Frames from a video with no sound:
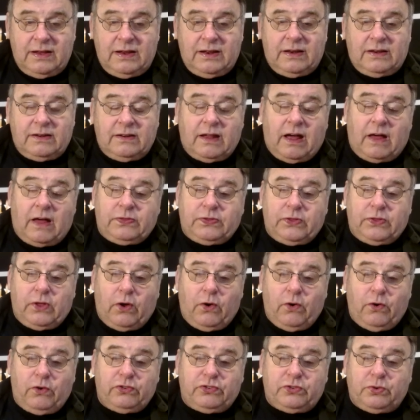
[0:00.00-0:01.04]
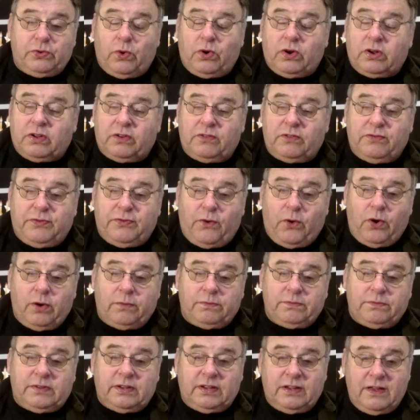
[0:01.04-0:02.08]
Not those who are
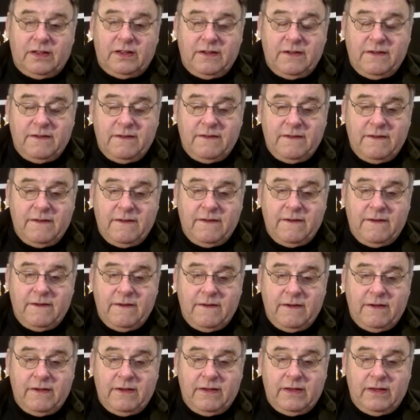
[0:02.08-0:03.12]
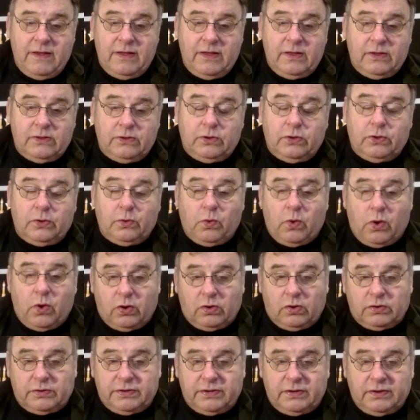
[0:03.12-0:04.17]
conformed to the
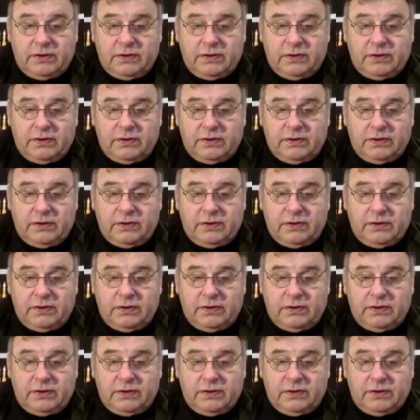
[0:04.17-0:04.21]
world